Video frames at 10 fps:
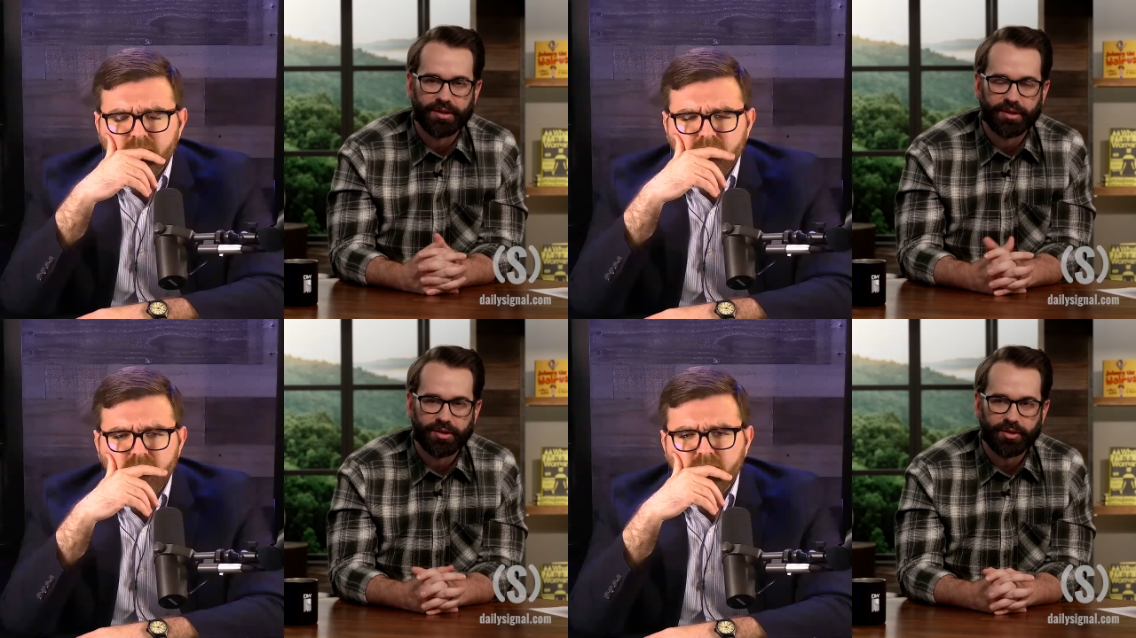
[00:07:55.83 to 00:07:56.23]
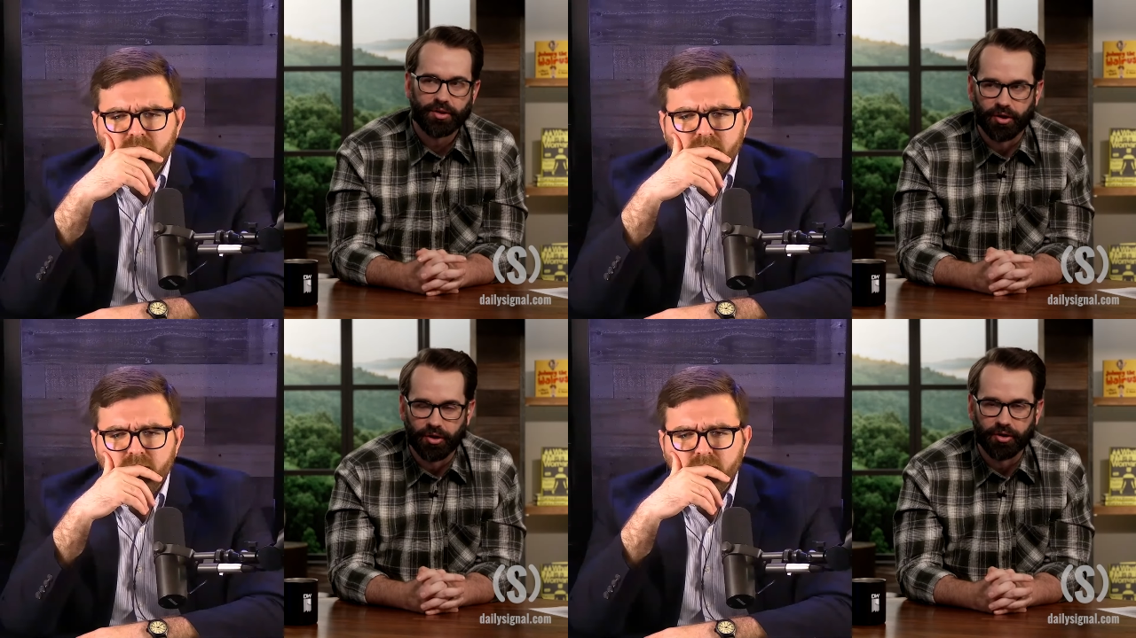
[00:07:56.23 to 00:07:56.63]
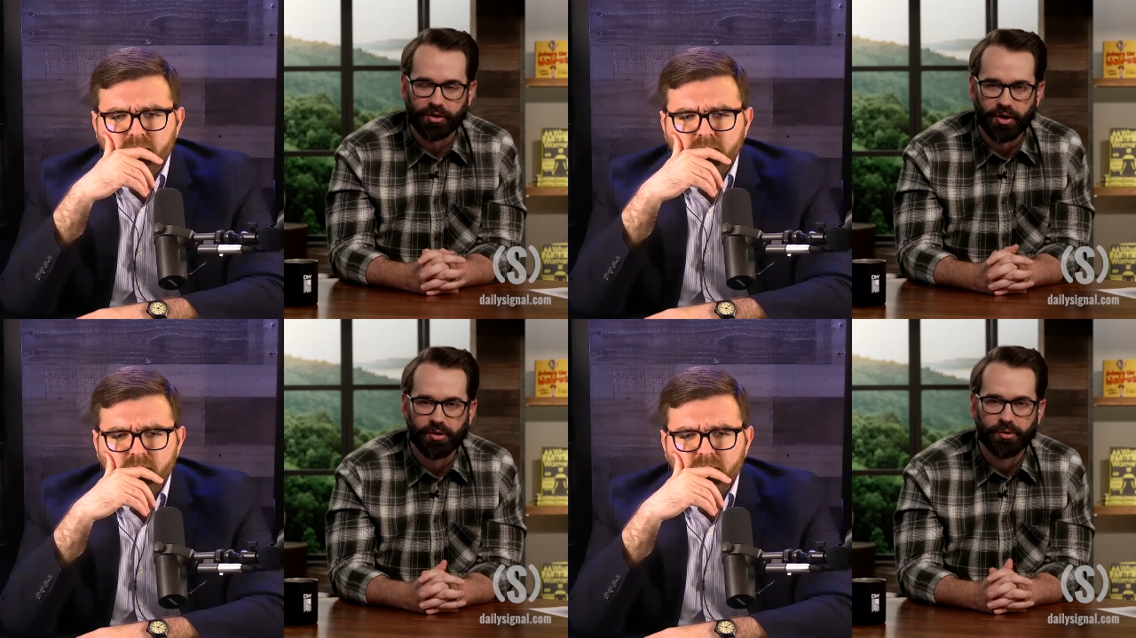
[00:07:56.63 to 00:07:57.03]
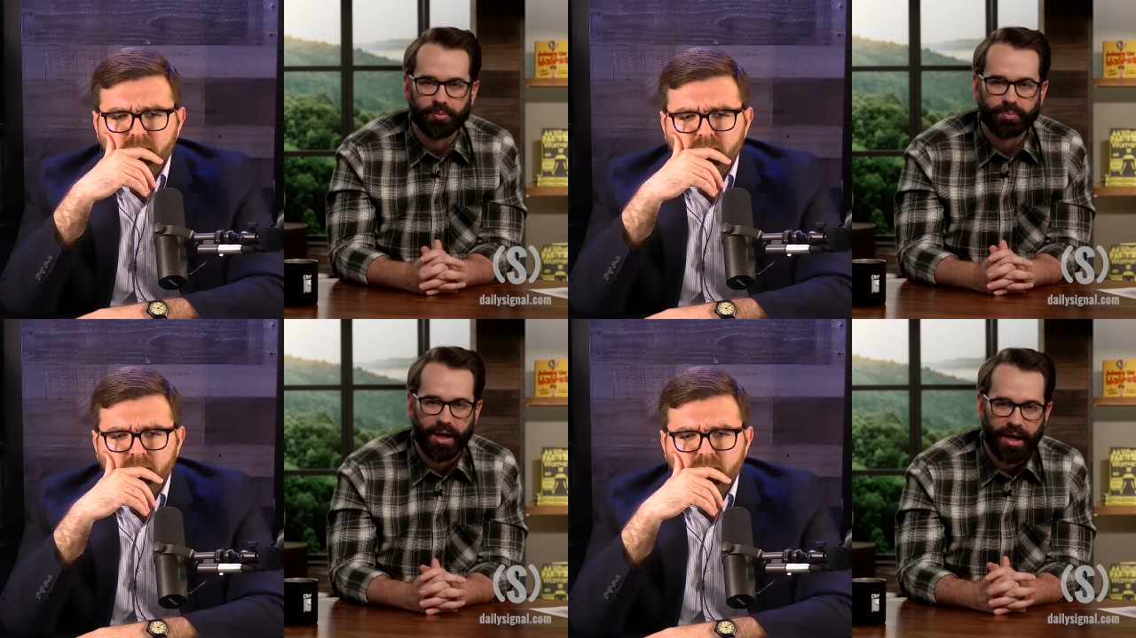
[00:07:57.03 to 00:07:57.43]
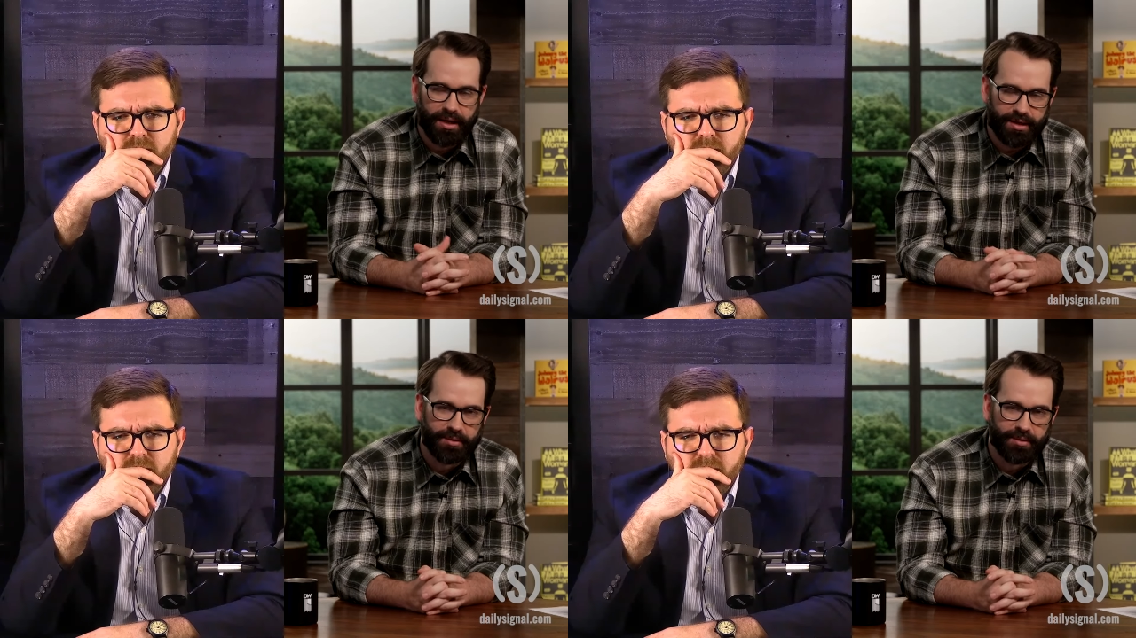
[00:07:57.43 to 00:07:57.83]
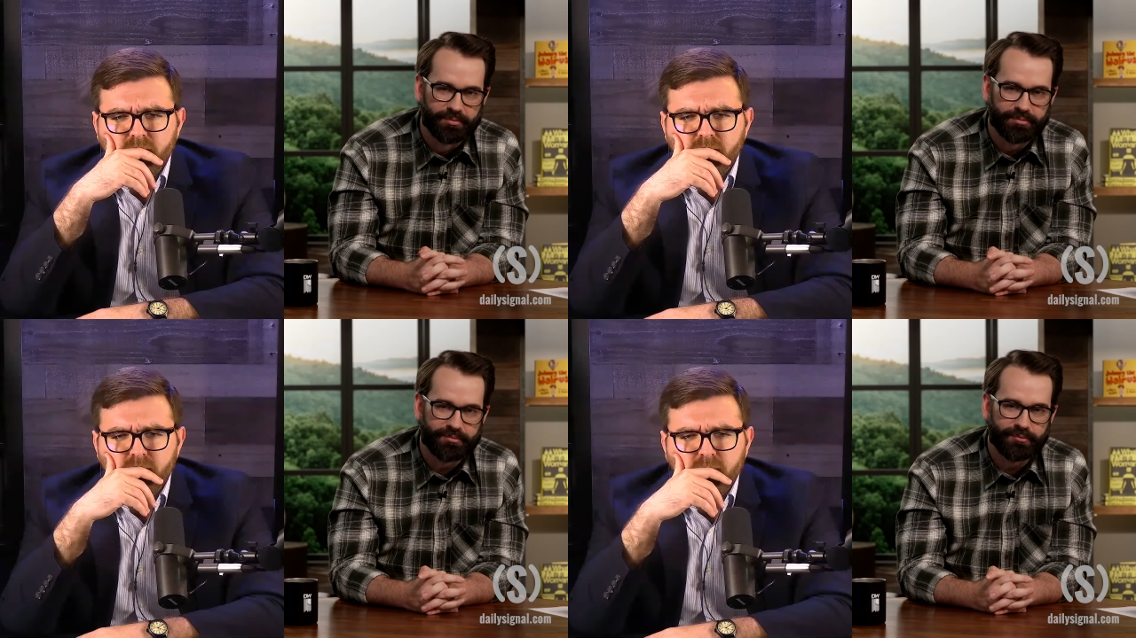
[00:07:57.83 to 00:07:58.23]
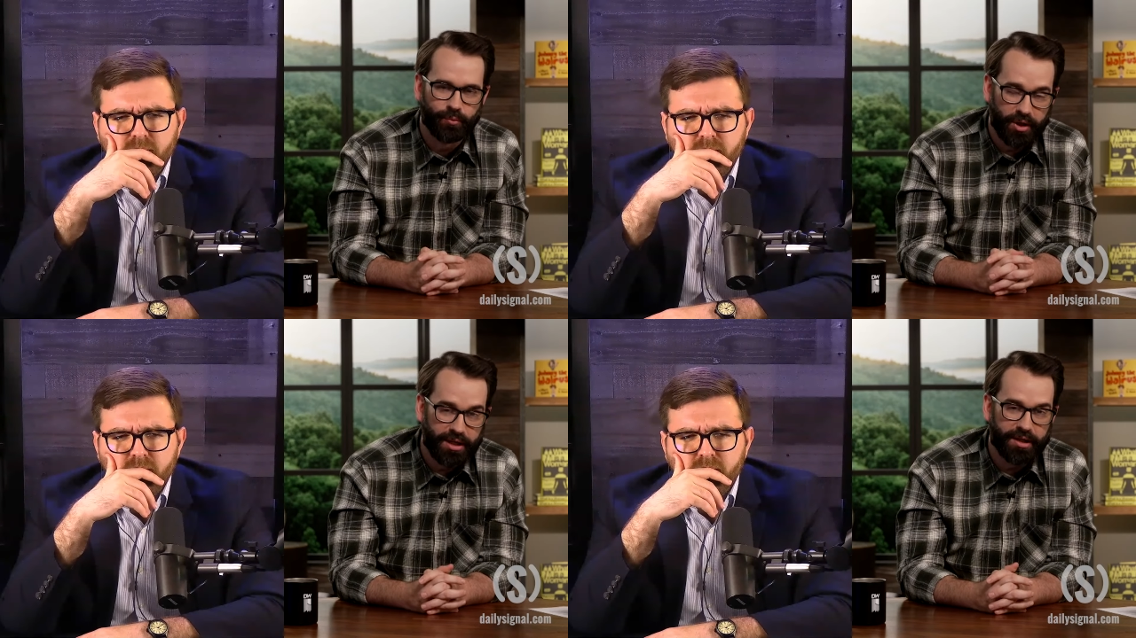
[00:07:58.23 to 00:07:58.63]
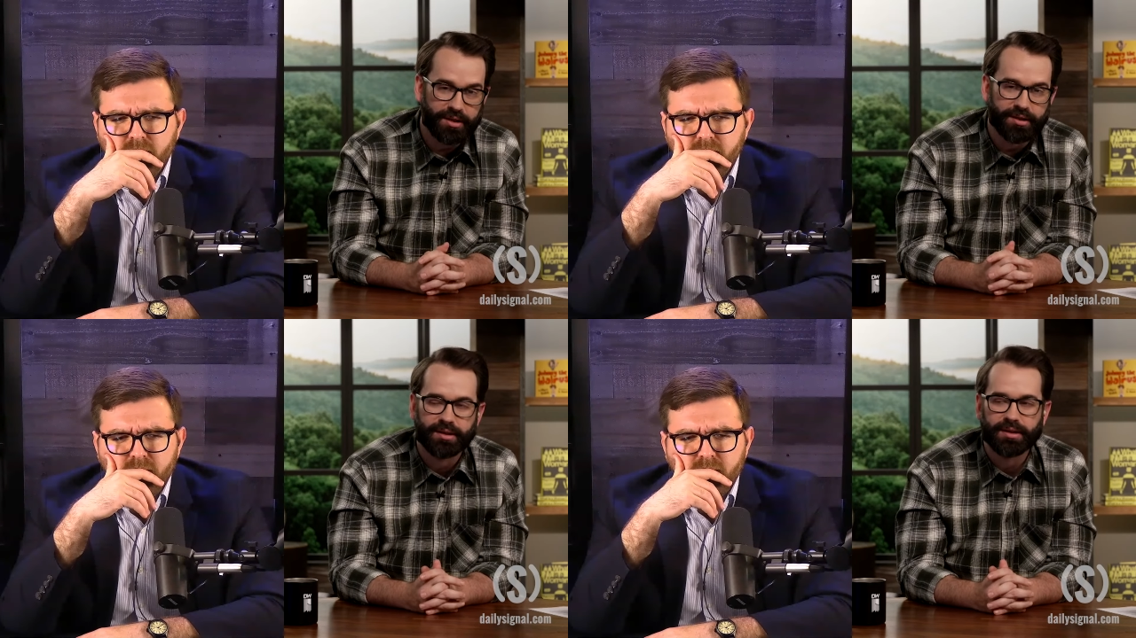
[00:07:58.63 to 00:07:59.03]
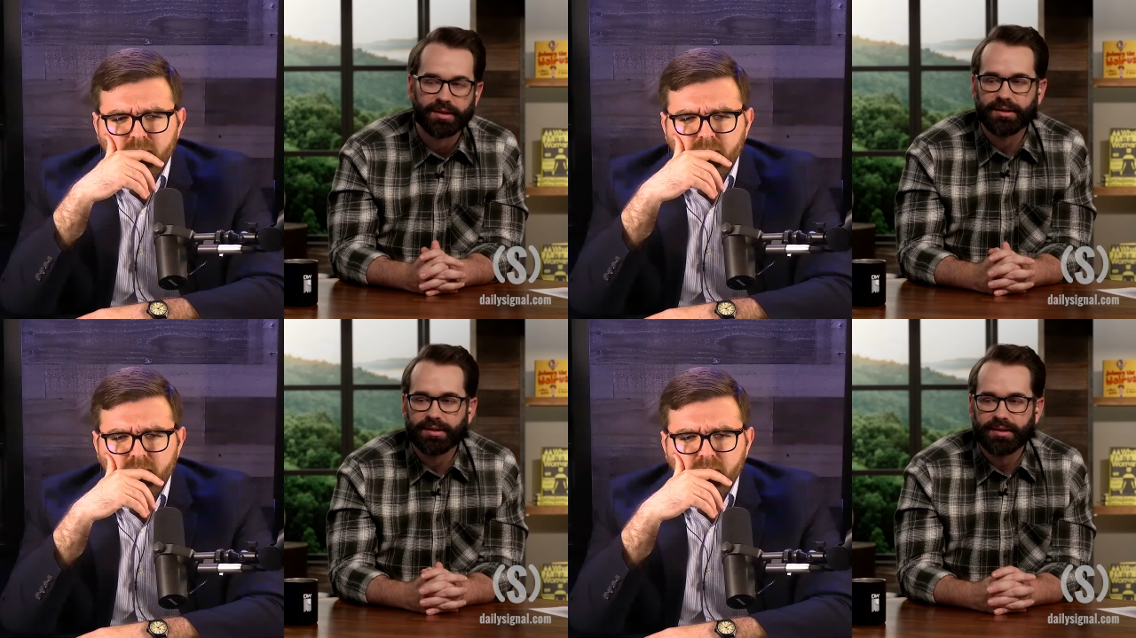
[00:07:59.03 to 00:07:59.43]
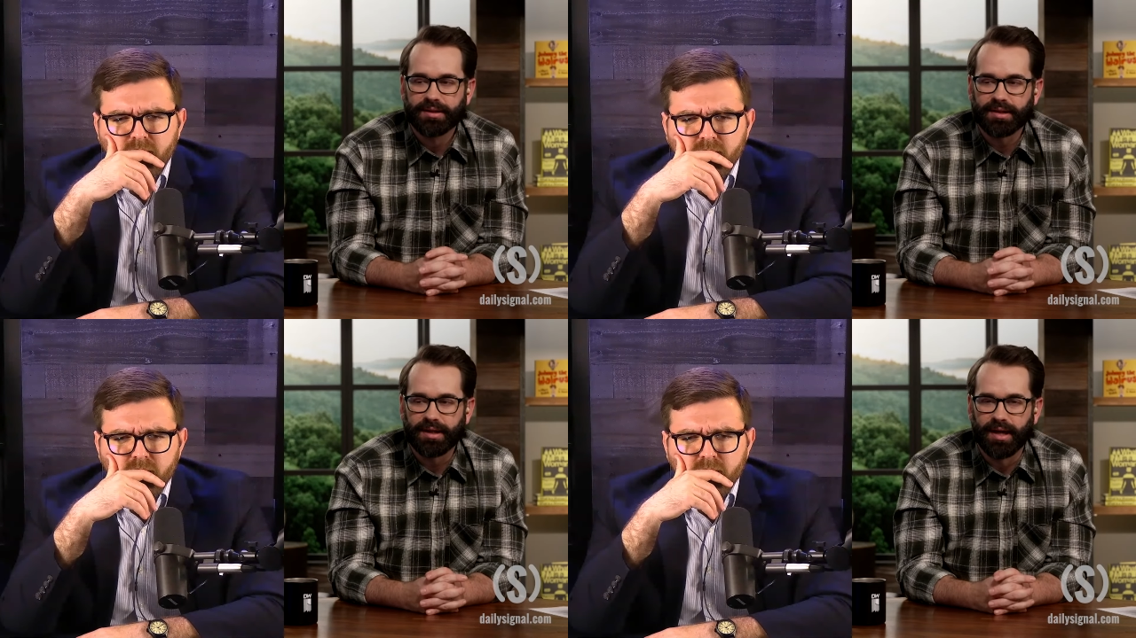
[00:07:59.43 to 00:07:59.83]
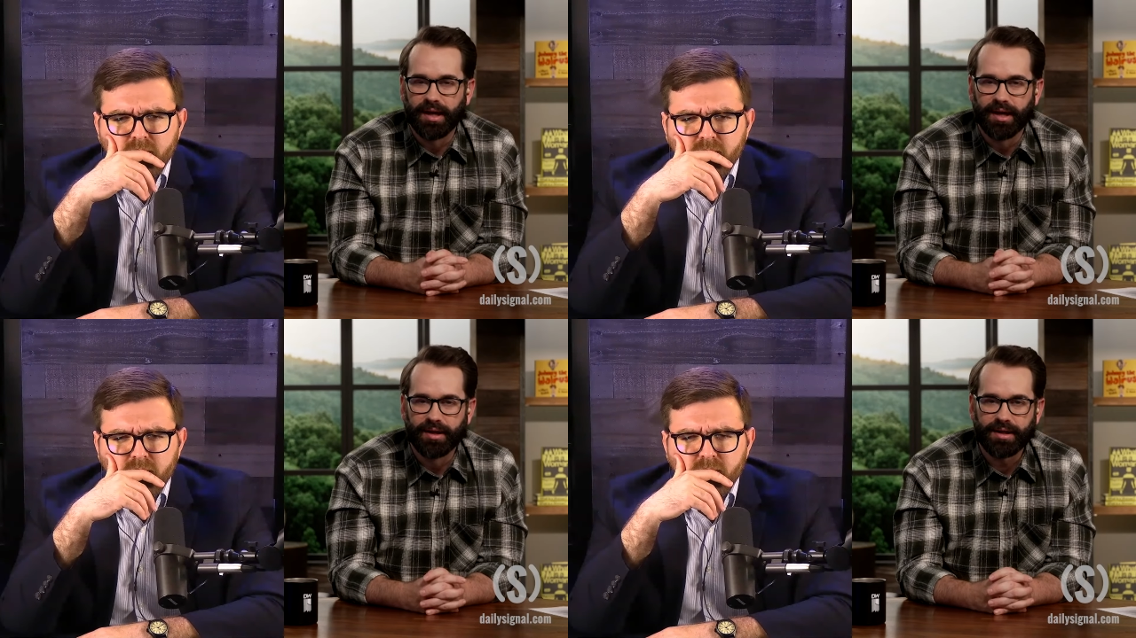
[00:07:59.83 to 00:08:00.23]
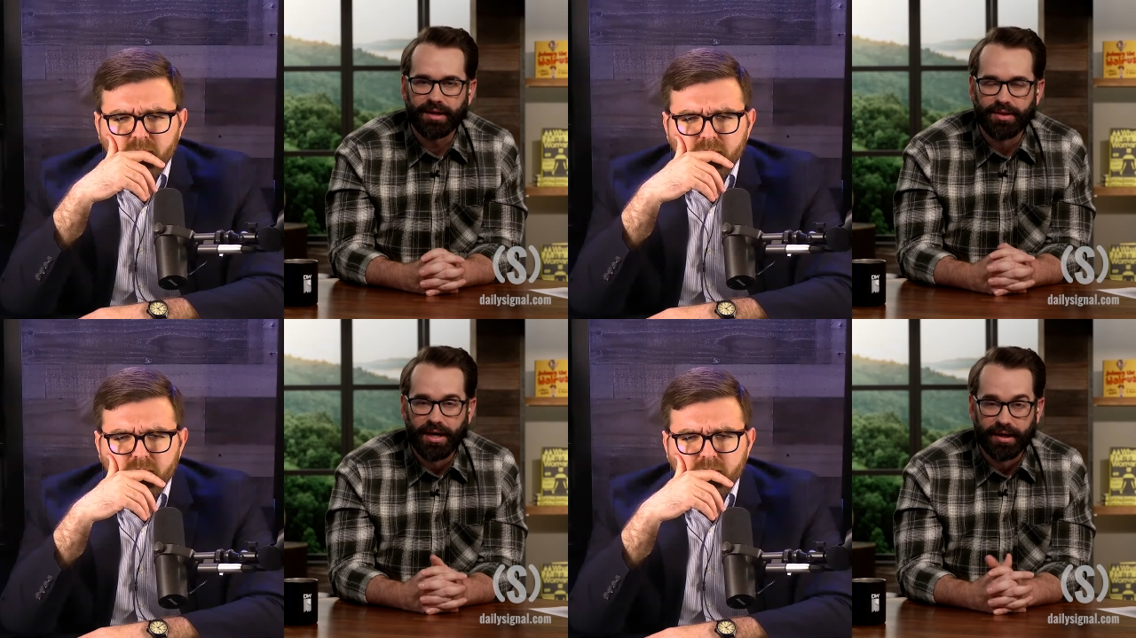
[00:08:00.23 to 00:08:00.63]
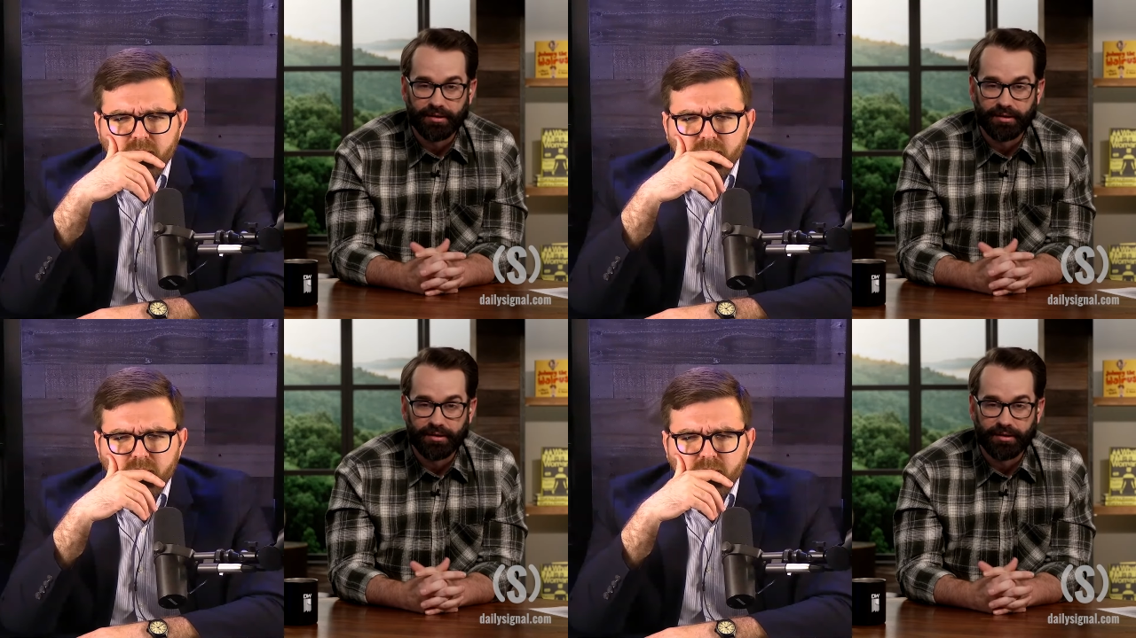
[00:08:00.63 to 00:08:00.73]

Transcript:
Speaker 1: her go buy him weed. Uh, and then